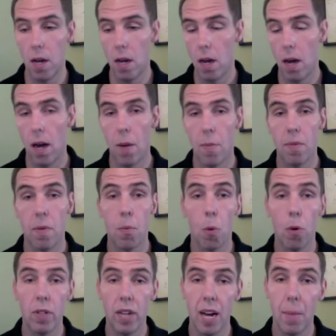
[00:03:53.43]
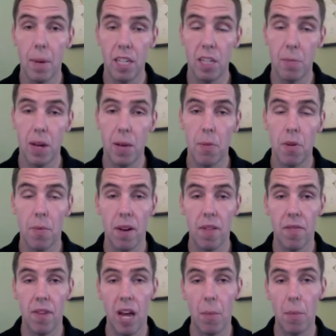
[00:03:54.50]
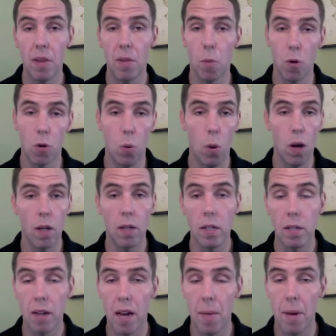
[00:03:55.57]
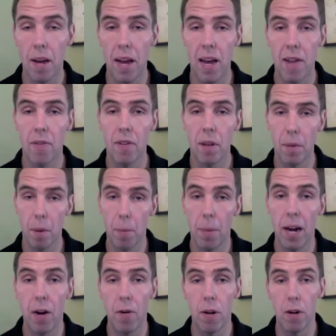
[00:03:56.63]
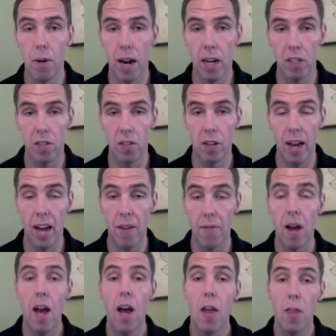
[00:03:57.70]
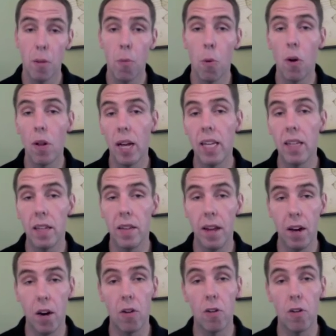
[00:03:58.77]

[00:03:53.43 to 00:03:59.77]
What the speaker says: The more time I spend with my family, the more quality time I have with them, the better interactions I have, the more likely they are to